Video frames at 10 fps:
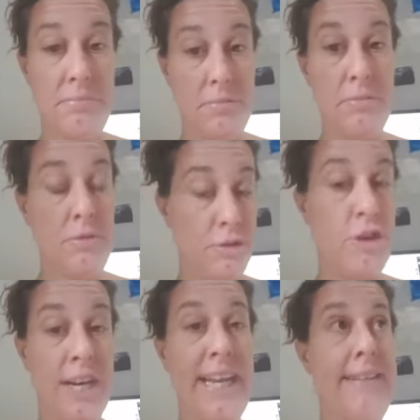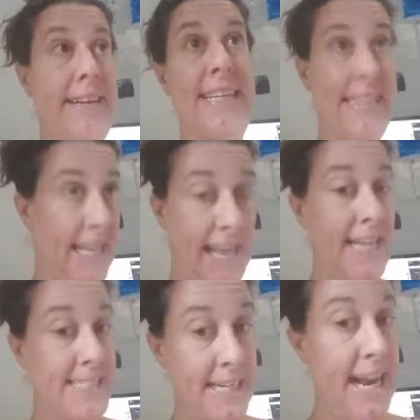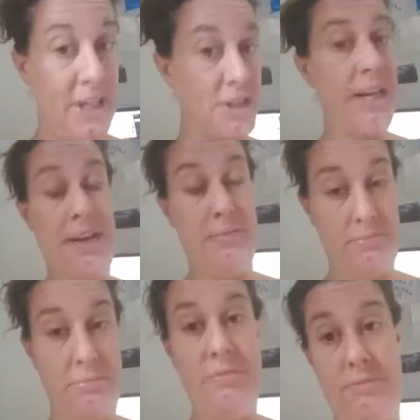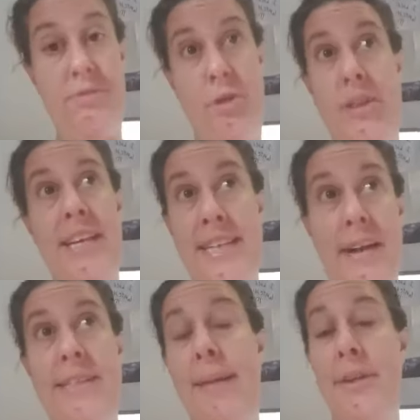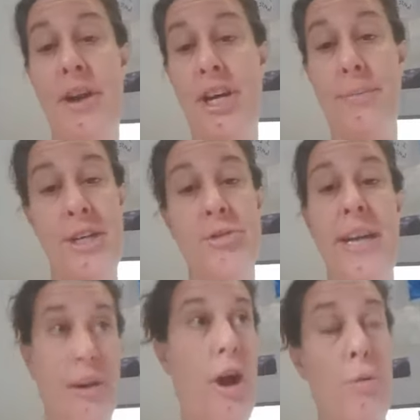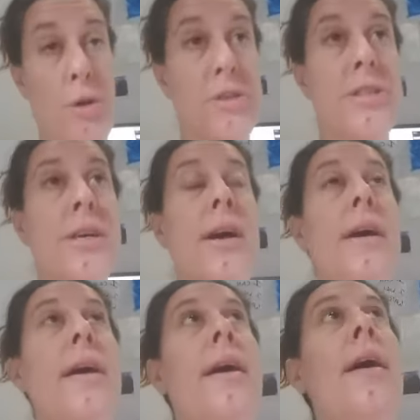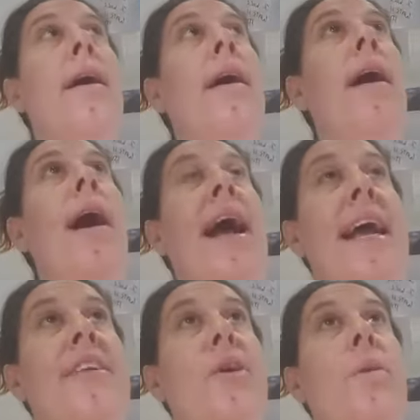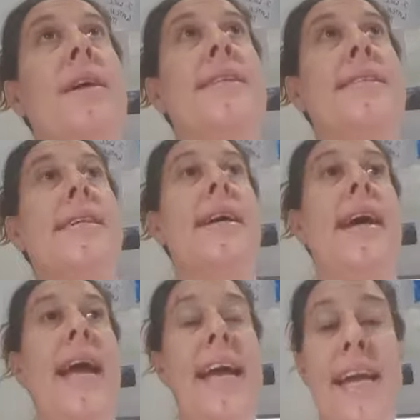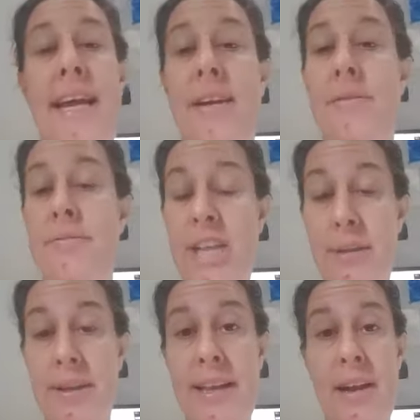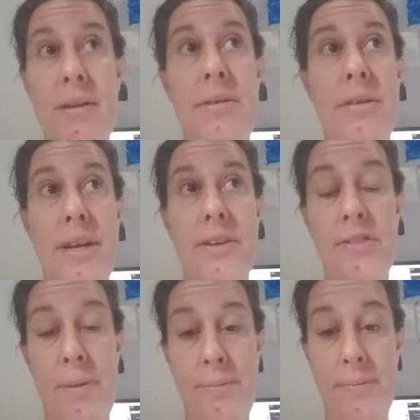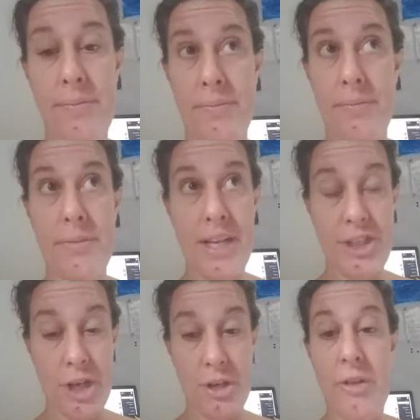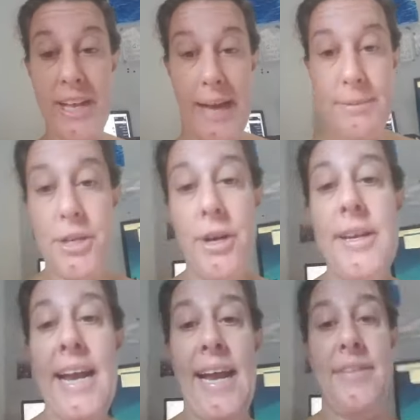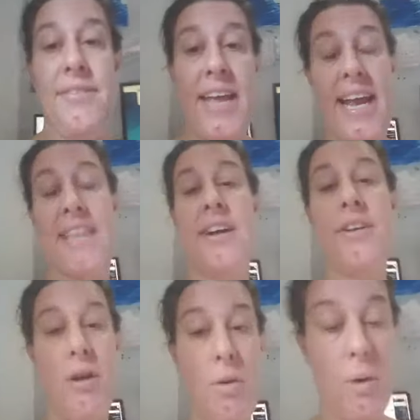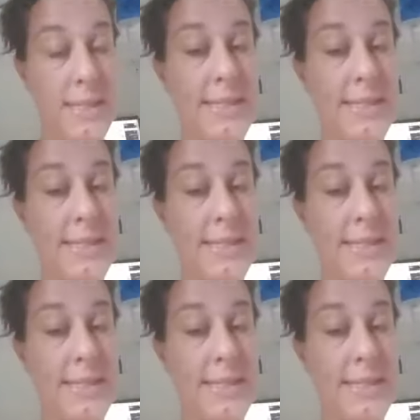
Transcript: good healings that lasted actually for the entire time of the documentary and onwards. And there was a gentleman there from the jungle, the Amazon, and they had done ayahuasca.